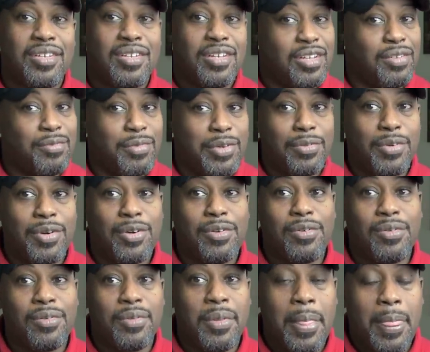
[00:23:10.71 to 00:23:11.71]
And we
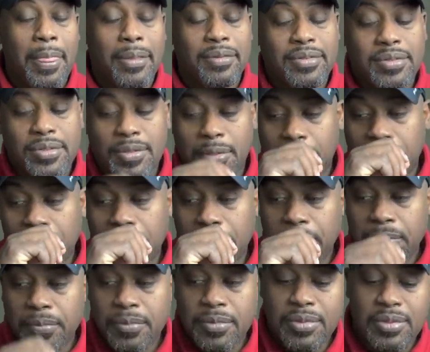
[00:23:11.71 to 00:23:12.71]
roll. So
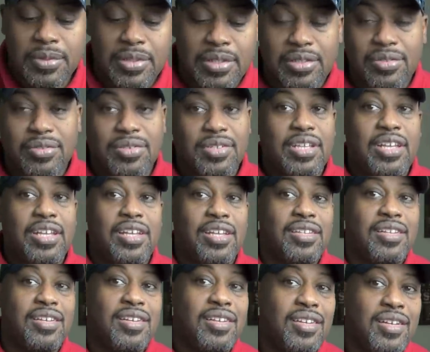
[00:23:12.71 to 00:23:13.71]
understand,